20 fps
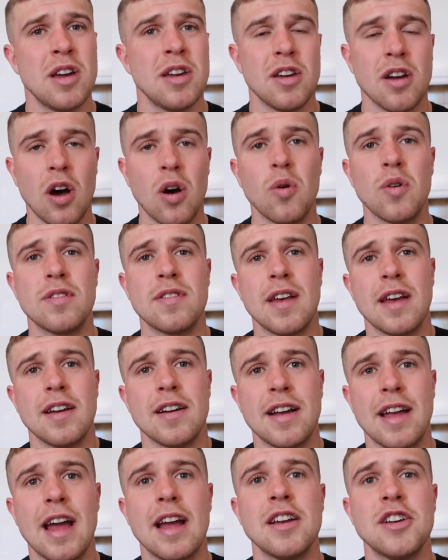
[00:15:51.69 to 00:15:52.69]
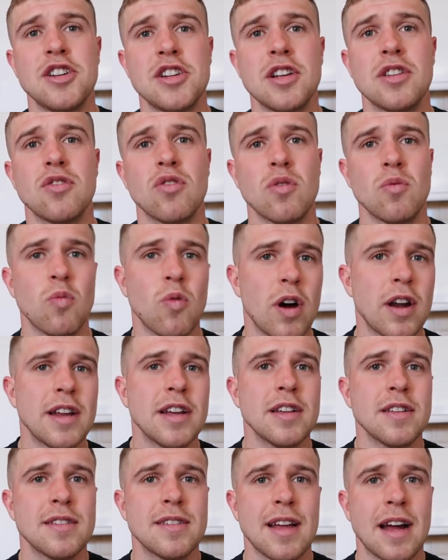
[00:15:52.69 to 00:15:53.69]
You always say you're getting shit done. What
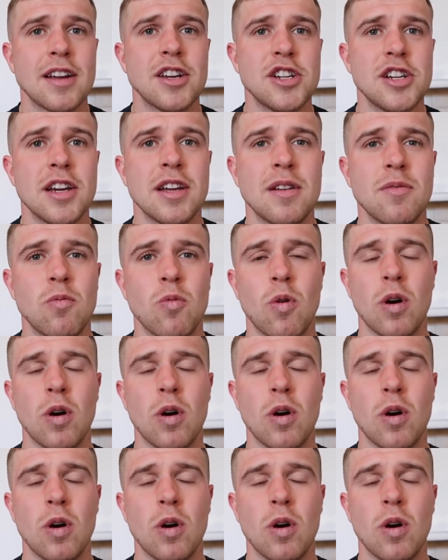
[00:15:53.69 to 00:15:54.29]
is that shit?